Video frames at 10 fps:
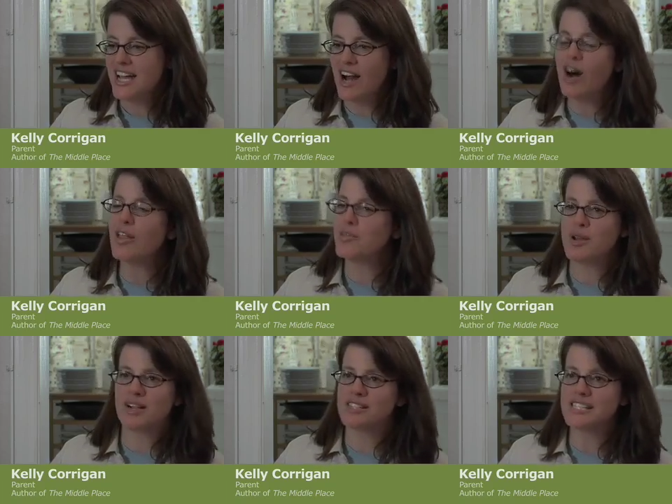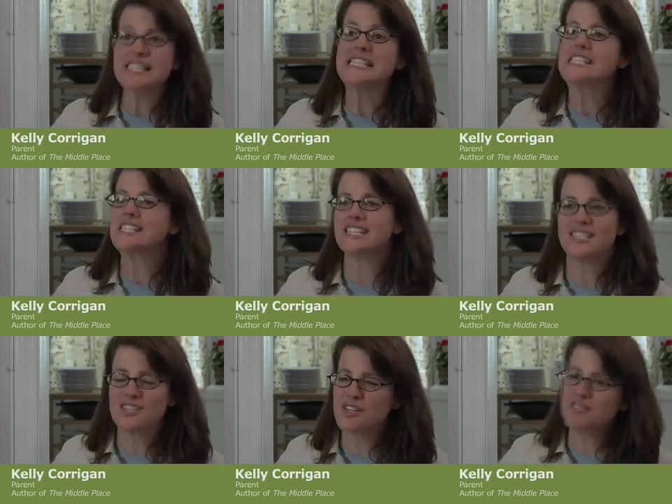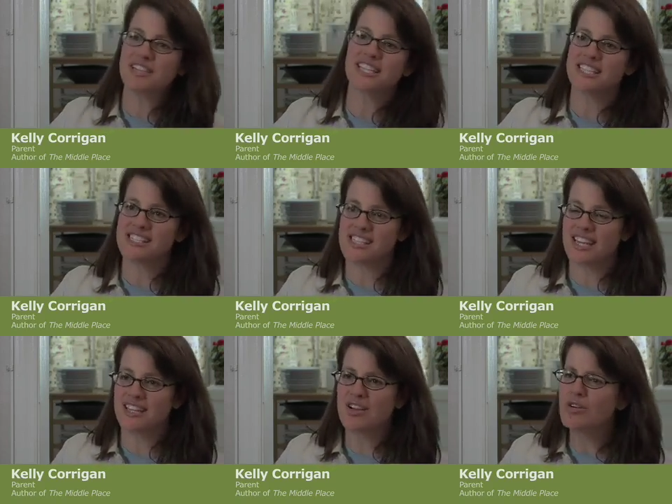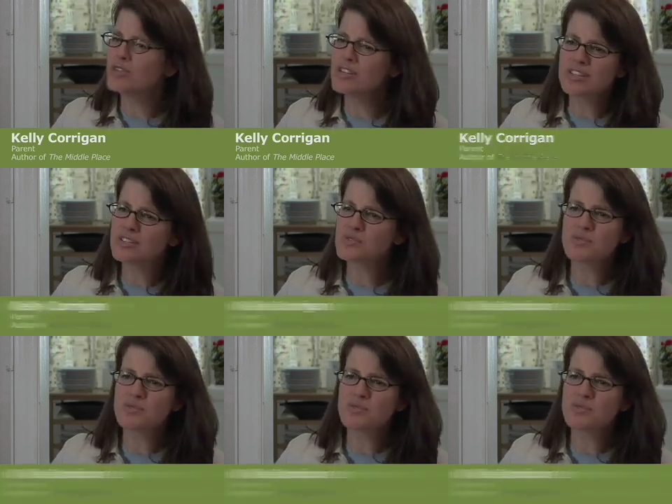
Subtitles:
all the parents instantly dove in and said, "Oh, you're a good